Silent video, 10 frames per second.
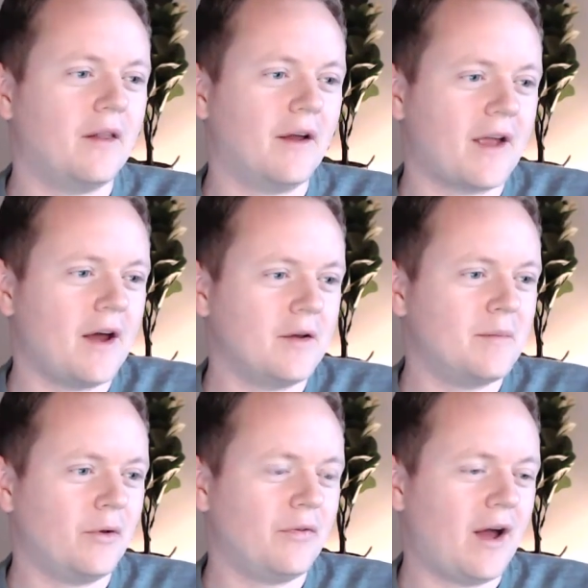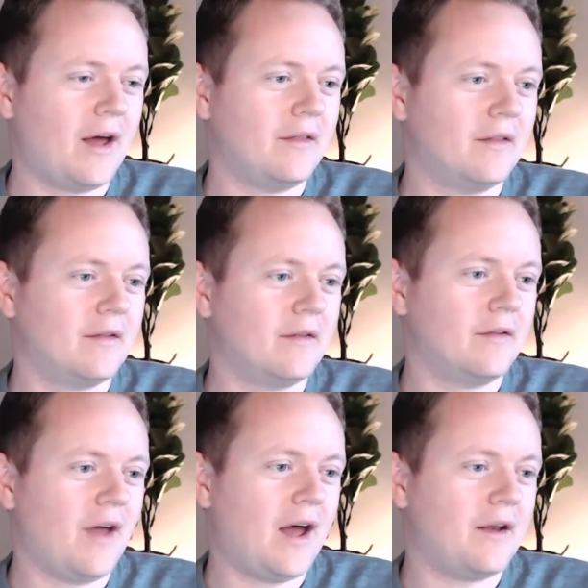Like, how do you build
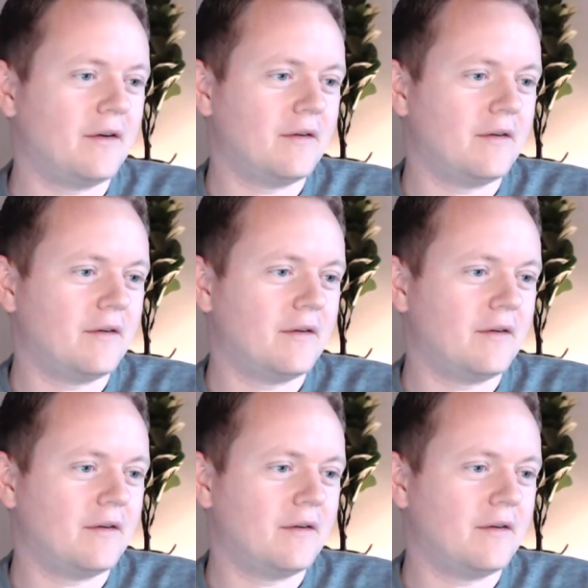that